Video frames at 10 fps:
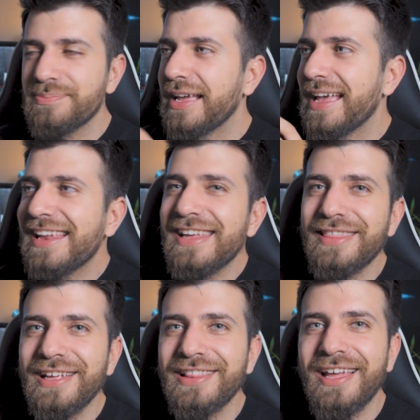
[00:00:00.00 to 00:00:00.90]
but
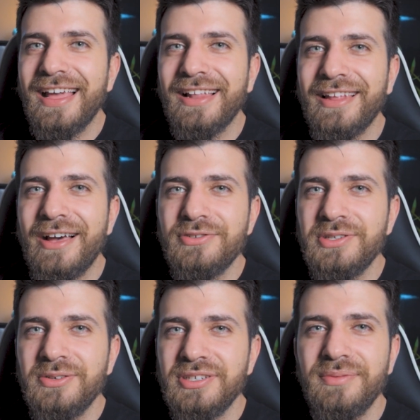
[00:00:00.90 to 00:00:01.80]
anything that allows
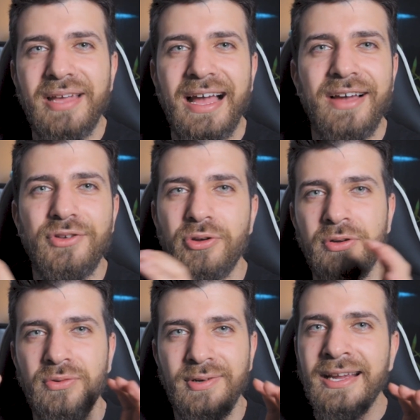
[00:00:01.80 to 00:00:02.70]
you to have your
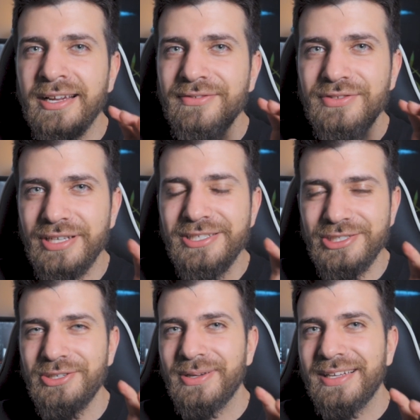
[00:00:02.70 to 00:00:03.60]
creative
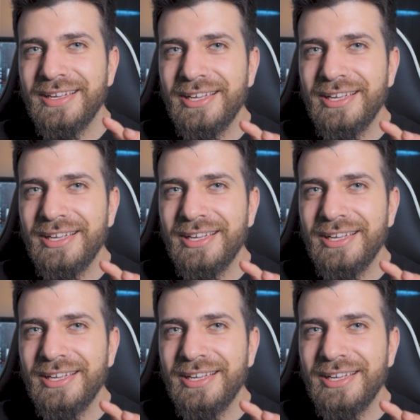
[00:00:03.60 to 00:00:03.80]
touch to it.